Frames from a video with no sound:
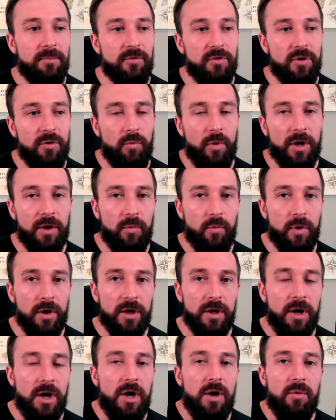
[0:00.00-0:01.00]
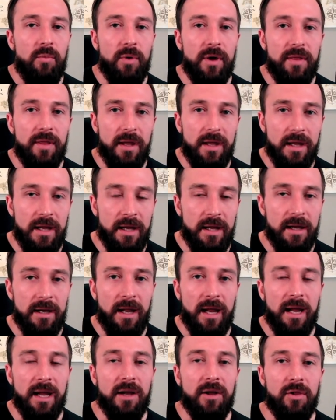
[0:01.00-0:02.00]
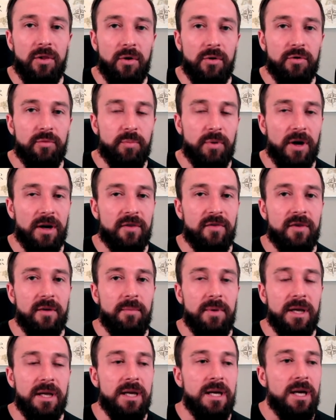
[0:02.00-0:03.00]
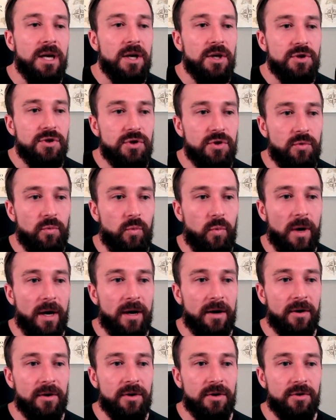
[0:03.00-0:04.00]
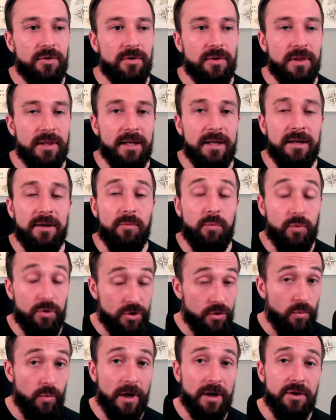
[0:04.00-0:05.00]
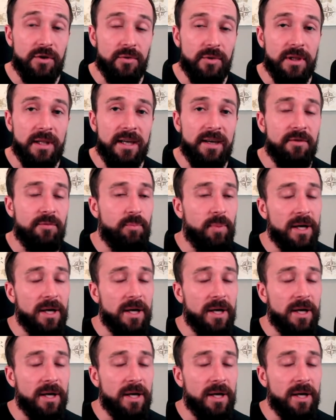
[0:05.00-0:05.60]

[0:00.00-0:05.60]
So you want to work within a close proximity to where you live.